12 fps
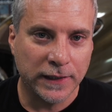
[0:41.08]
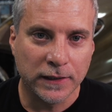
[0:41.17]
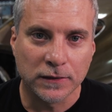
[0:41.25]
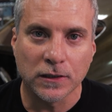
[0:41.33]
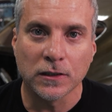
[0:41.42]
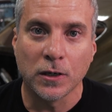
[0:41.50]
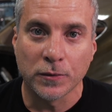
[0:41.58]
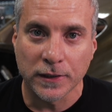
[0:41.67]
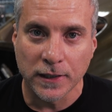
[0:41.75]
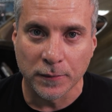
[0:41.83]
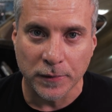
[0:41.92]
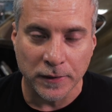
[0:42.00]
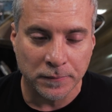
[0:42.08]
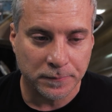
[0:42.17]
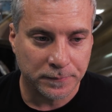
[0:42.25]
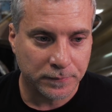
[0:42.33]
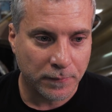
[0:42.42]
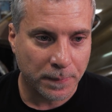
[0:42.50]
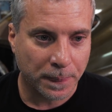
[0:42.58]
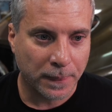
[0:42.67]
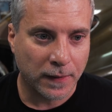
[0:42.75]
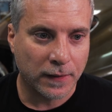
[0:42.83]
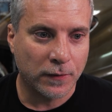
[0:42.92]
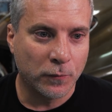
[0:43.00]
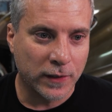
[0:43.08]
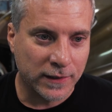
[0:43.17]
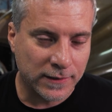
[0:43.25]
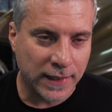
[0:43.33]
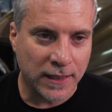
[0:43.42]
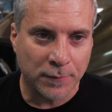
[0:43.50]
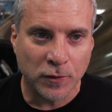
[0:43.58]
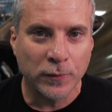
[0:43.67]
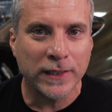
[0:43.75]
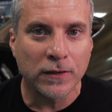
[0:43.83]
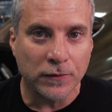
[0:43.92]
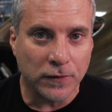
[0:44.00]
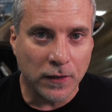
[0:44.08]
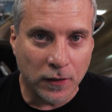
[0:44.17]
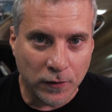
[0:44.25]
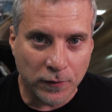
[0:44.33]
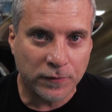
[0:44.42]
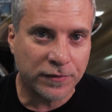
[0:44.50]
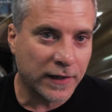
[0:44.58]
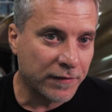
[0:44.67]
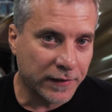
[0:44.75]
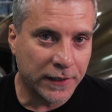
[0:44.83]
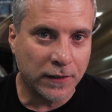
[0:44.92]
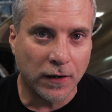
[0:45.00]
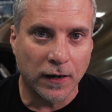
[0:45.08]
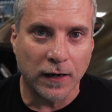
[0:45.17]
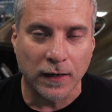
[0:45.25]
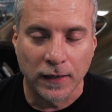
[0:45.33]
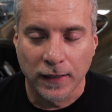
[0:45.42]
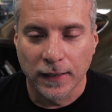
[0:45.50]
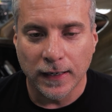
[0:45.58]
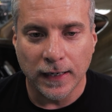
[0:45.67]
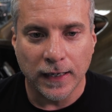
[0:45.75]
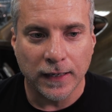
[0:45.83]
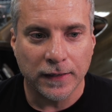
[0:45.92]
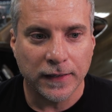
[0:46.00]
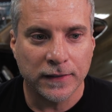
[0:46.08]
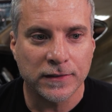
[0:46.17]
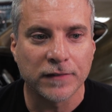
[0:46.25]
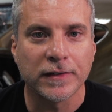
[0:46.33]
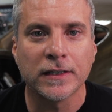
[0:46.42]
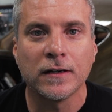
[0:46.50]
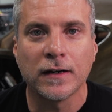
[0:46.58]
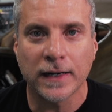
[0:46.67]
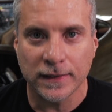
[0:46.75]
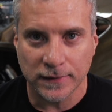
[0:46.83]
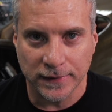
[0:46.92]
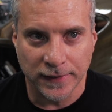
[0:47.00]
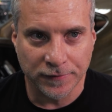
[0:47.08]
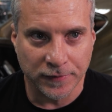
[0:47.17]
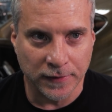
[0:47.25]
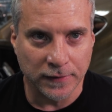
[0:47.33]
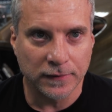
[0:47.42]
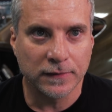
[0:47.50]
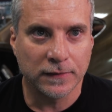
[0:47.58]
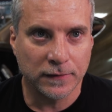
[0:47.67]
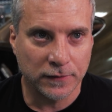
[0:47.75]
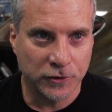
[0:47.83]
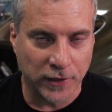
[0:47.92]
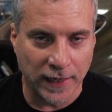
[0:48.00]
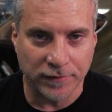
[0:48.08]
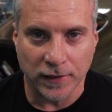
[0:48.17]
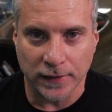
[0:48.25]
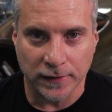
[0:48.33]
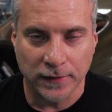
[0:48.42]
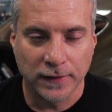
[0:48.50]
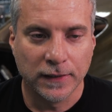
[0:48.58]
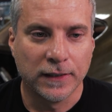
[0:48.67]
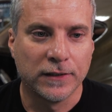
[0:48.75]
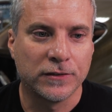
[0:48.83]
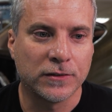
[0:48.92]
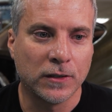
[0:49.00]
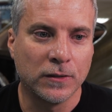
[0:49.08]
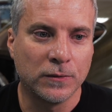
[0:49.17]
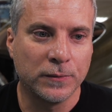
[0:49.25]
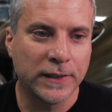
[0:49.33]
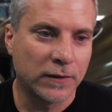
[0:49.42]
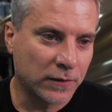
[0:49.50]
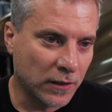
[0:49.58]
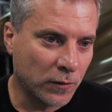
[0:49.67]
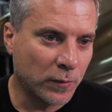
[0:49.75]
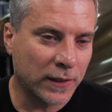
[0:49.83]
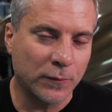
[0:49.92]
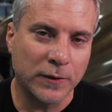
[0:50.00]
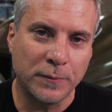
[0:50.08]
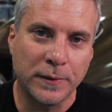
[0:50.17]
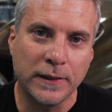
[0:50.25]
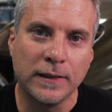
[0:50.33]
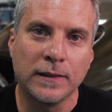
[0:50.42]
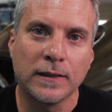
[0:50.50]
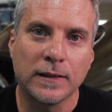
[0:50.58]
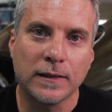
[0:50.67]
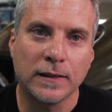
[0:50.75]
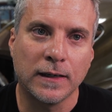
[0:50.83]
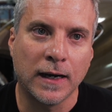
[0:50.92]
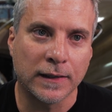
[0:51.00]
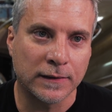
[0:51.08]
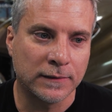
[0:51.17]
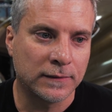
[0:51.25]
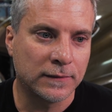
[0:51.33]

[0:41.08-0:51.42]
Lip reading: yield a lower number. What is that number? We don't know for every car, because every car has a different driveline. So we don't know what it would be on